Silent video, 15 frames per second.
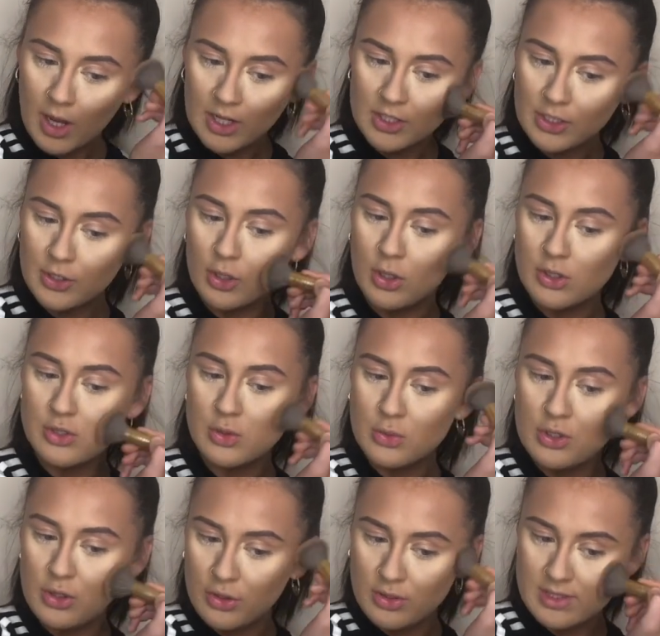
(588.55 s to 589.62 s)
And you could also
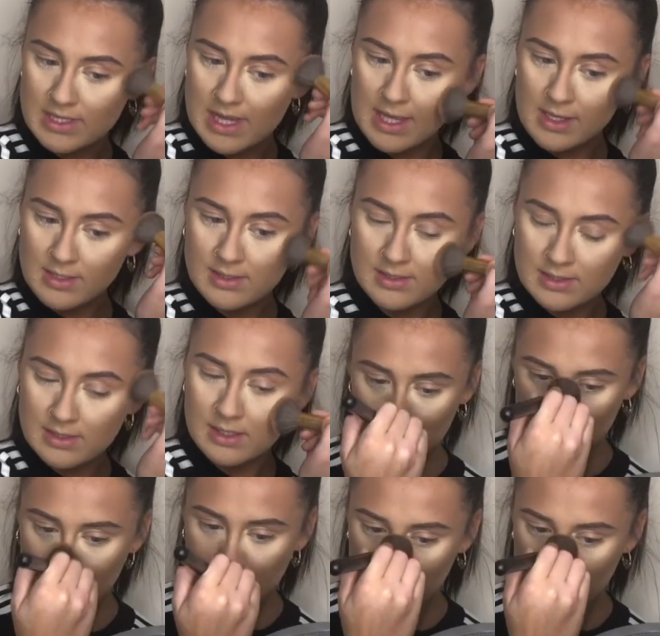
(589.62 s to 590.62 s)
use this